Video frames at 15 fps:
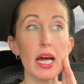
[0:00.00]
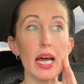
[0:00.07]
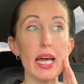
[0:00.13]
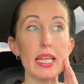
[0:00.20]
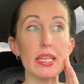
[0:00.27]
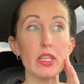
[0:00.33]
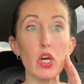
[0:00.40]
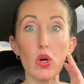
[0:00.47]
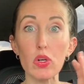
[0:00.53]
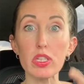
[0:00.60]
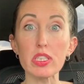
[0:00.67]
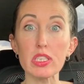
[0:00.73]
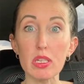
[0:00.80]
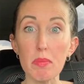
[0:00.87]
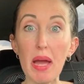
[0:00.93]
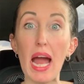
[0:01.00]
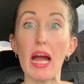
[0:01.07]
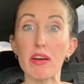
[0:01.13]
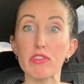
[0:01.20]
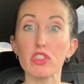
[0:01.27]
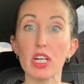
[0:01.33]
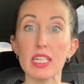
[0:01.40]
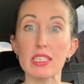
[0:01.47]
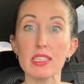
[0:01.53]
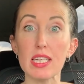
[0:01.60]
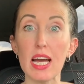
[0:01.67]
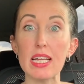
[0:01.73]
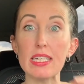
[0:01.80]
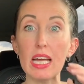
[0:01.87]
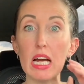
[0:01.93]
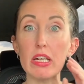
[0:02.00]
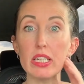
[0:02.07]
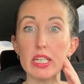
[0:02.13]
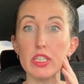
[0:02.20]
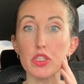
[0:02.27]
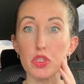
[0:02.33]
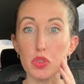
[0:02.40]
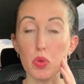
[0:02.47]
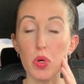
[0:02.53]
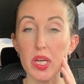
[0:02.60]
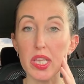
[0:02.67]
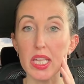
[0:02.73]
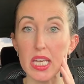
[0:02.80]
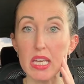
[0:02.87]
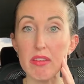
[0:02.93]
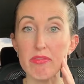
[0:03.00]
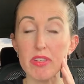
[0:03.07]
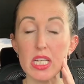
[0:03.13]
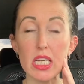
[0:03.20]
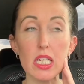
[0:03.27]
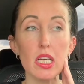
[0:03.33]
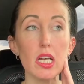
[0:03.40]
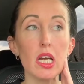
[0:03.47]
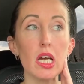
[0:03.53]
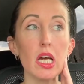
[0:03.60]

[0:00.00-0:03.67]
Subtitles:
and noticed them after I'd sat down to enjoy the evening.